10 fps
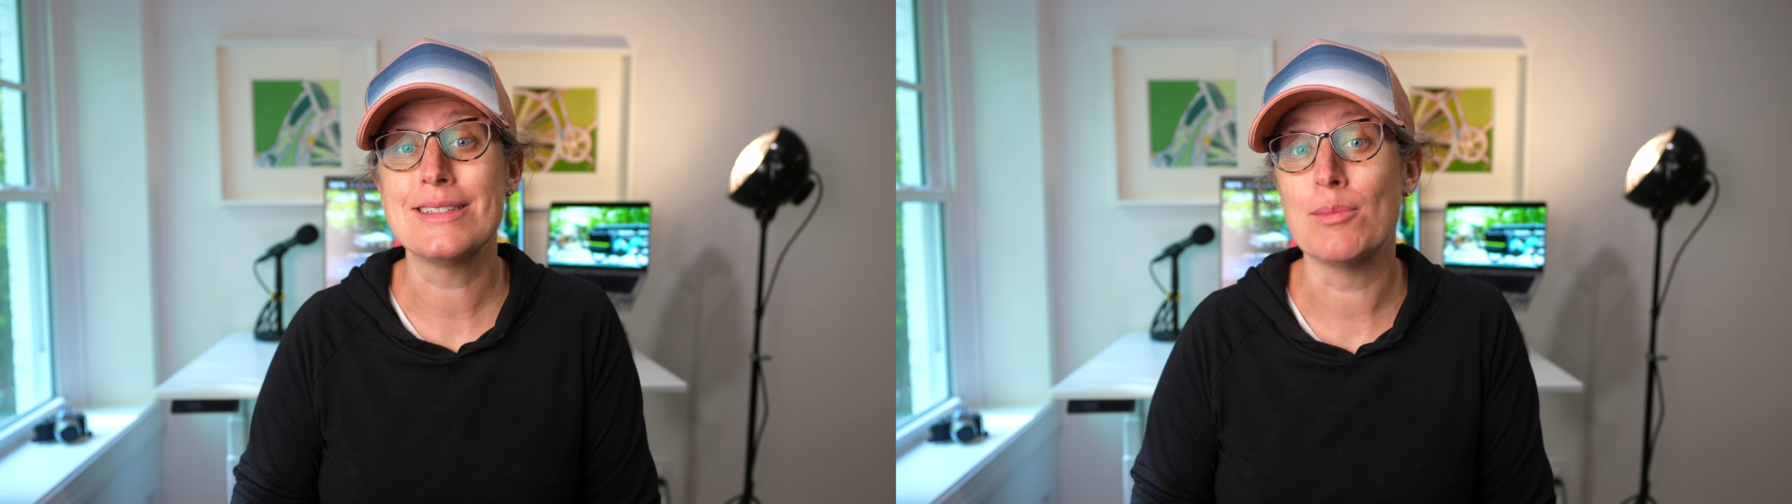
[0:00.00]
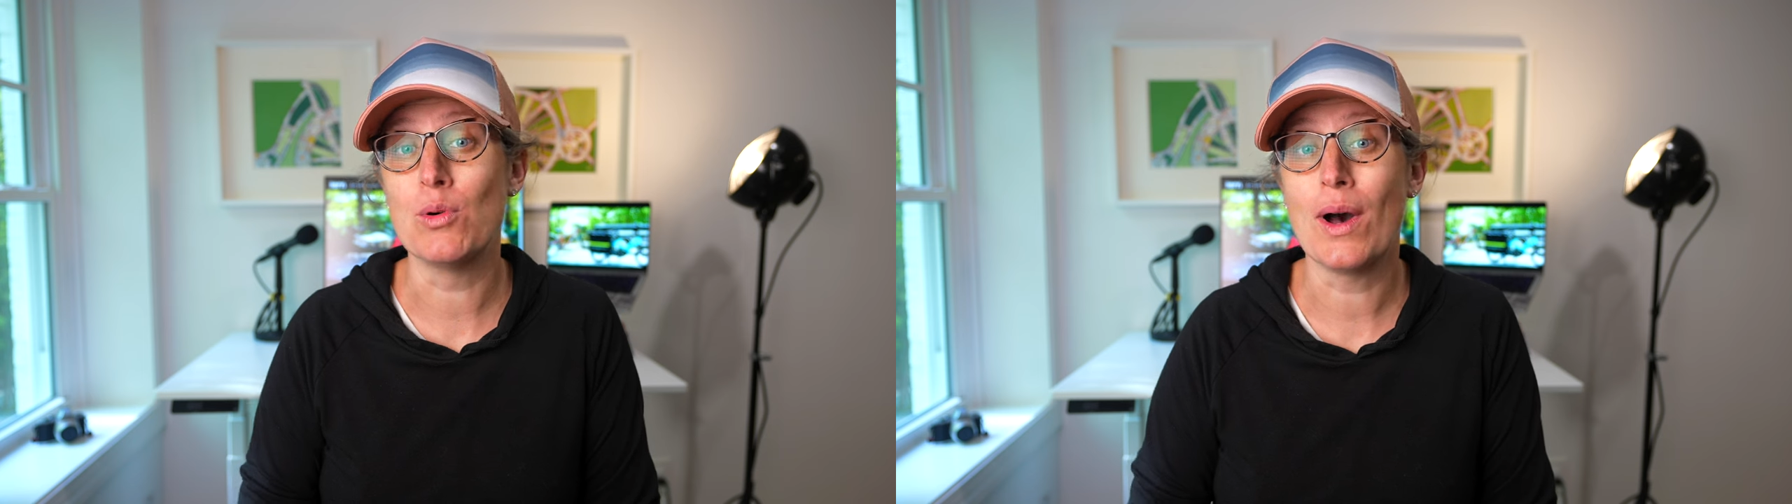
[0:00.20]

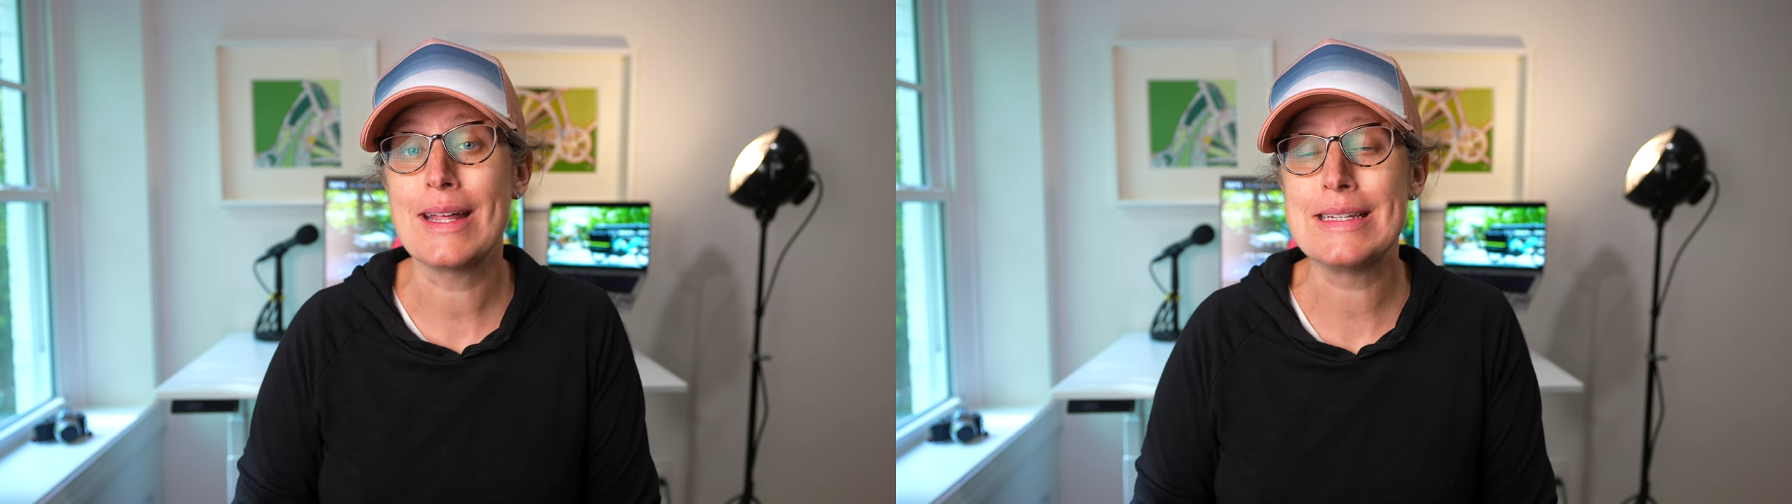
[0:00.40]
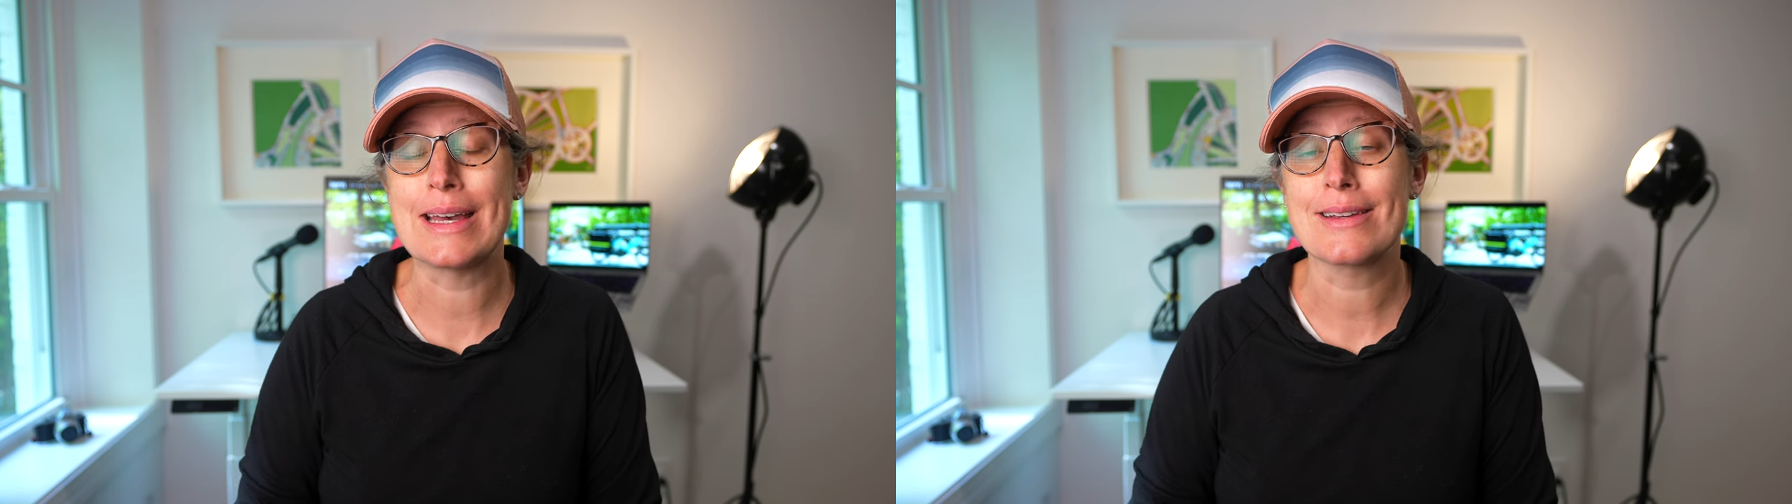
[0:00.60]
double
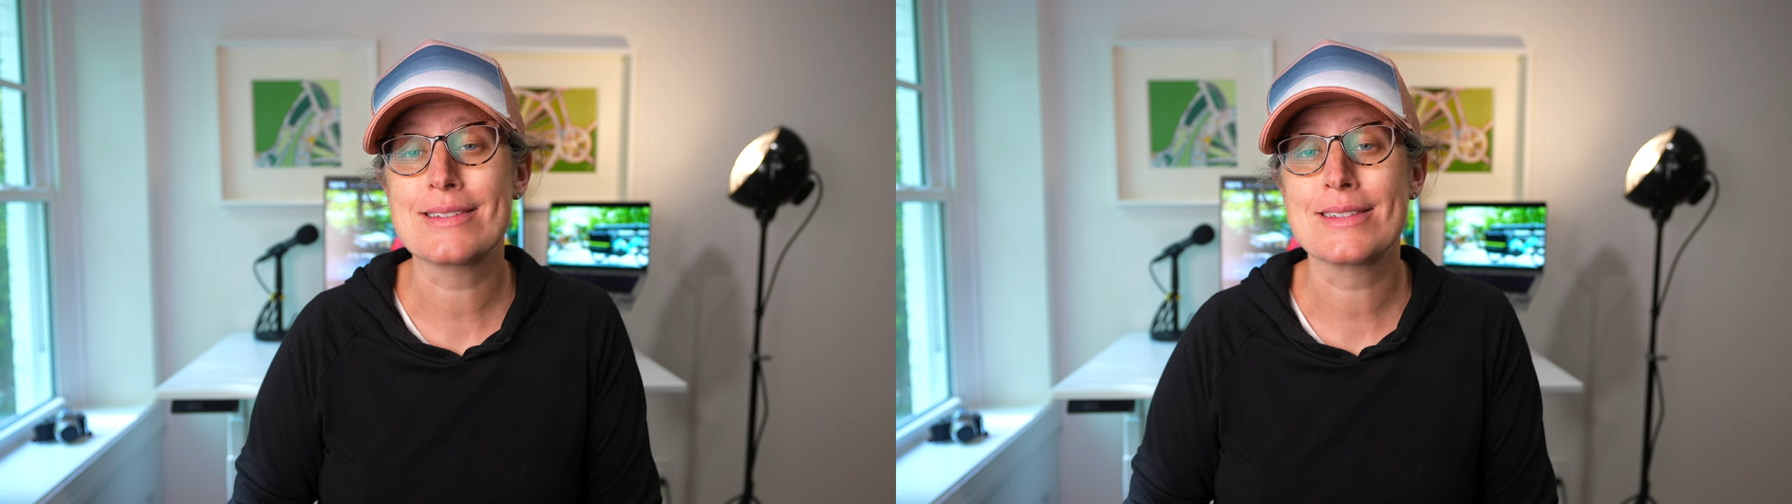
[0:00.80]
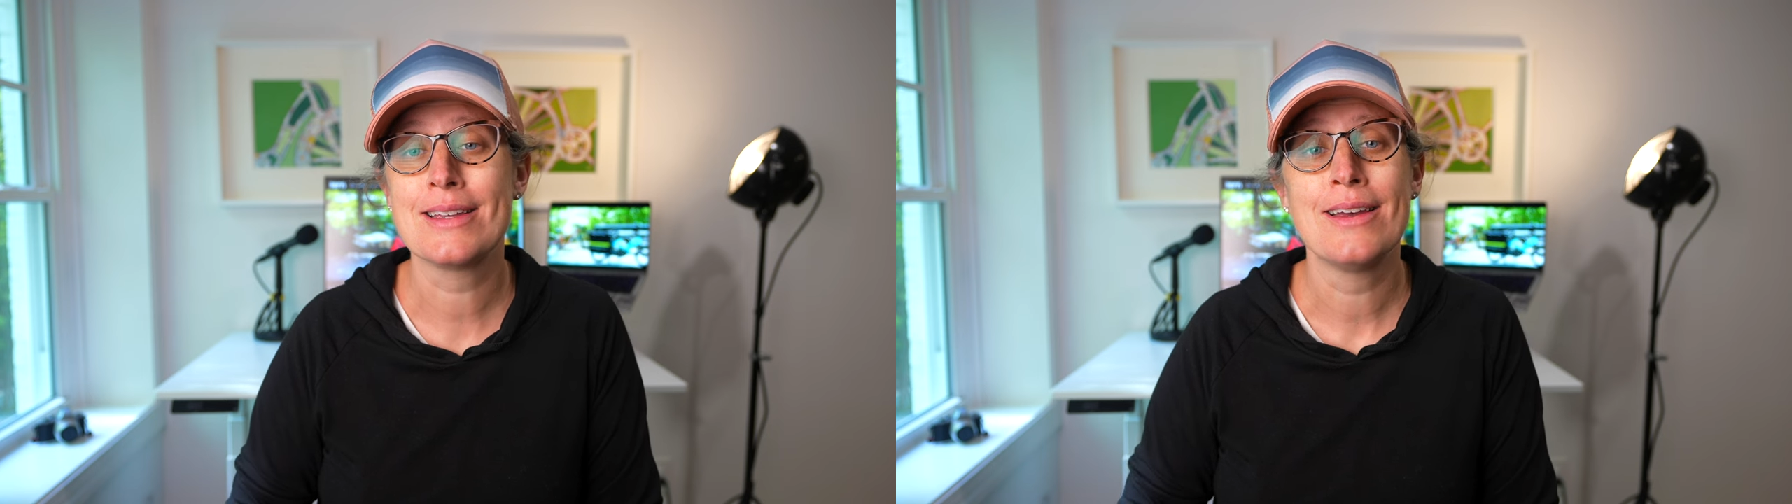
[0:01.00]
wide
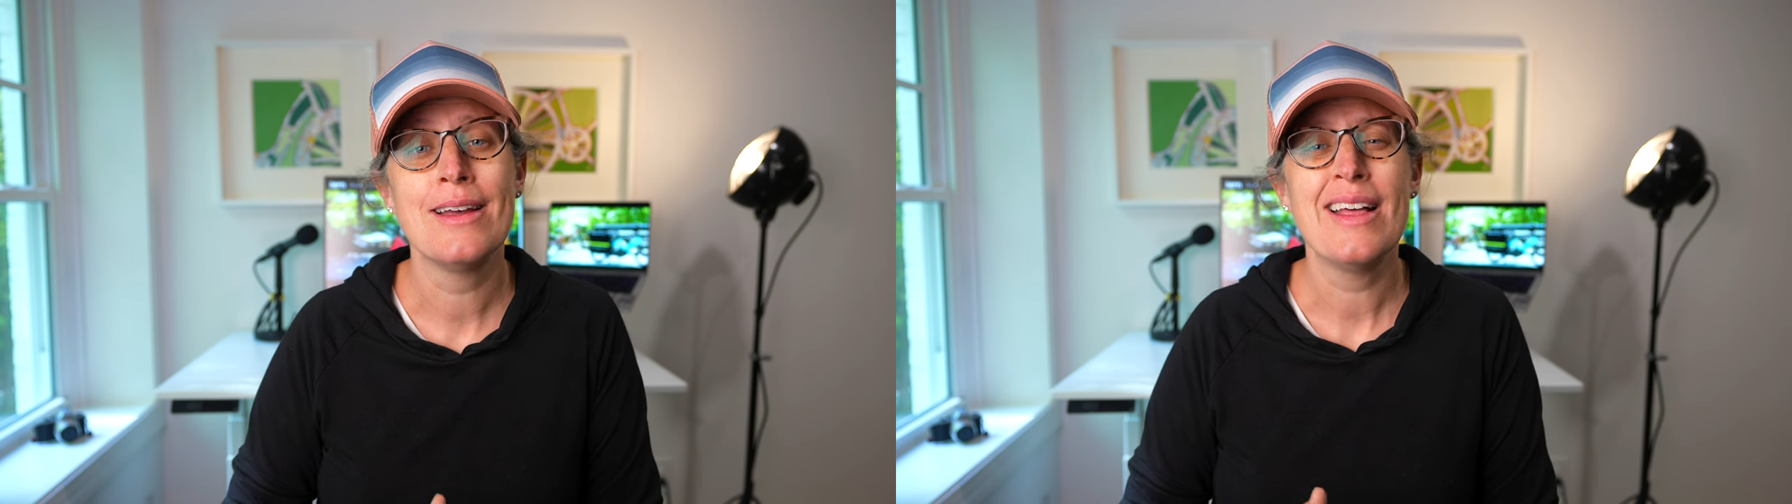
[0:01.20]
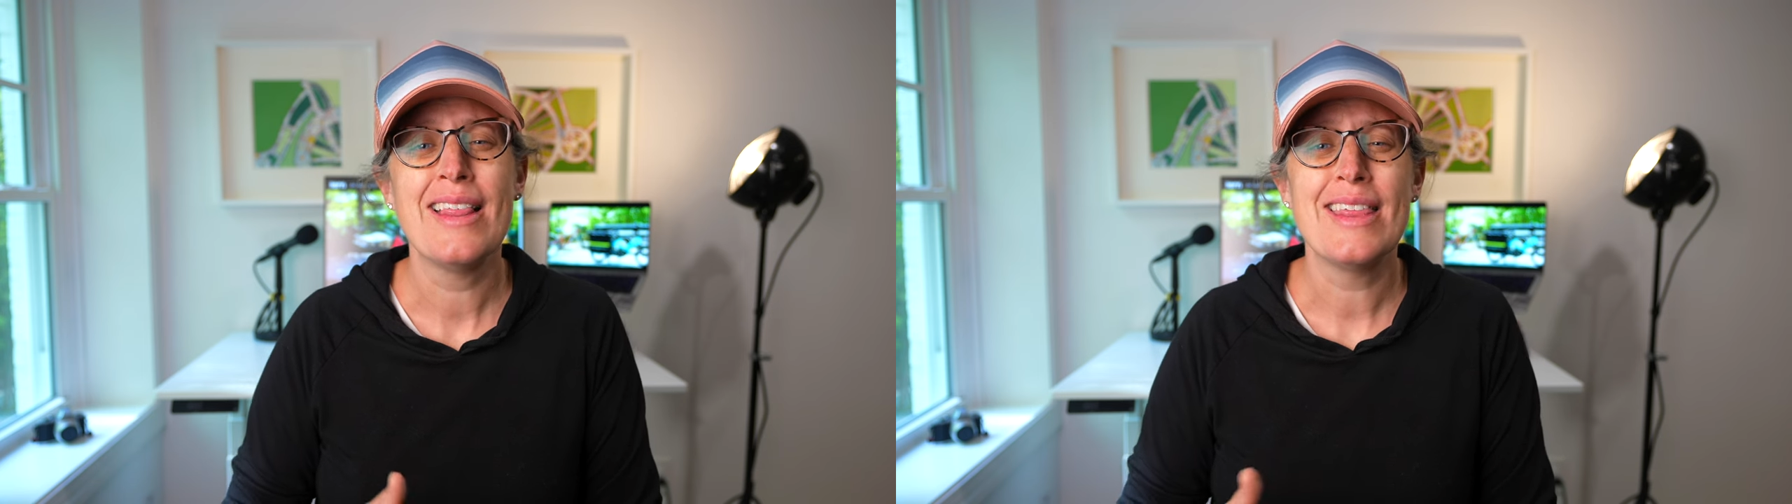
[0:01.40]
decks,
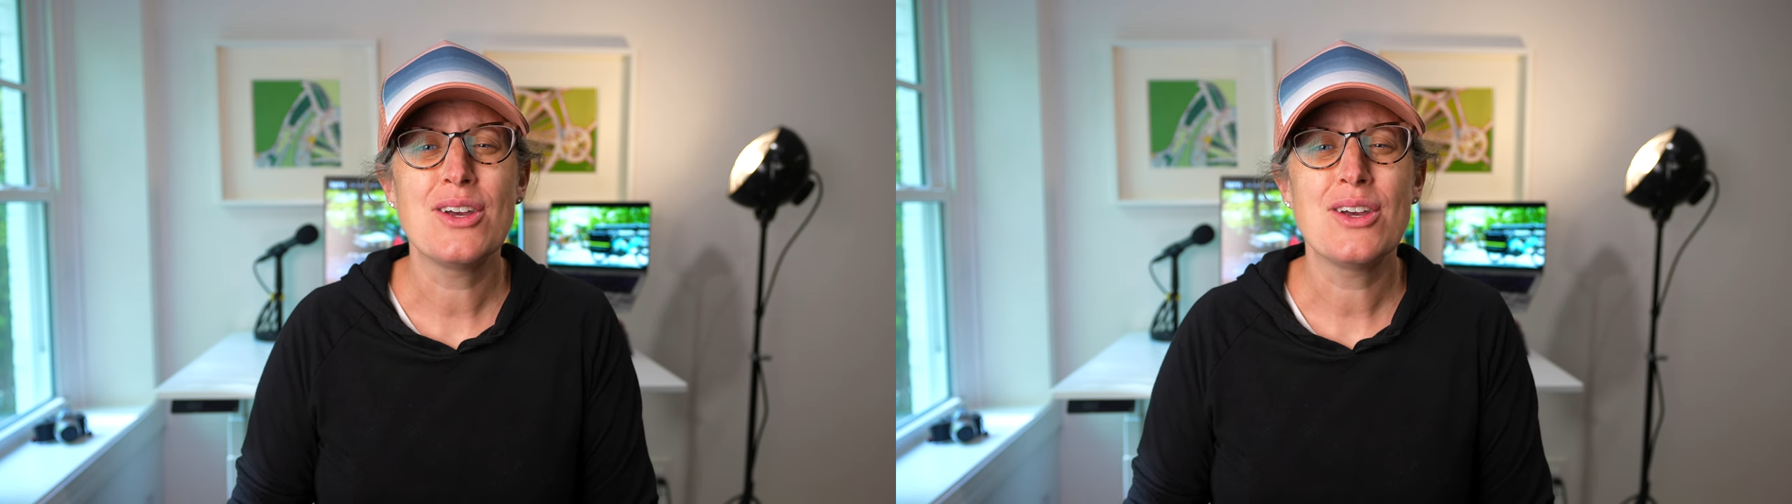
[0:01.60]
they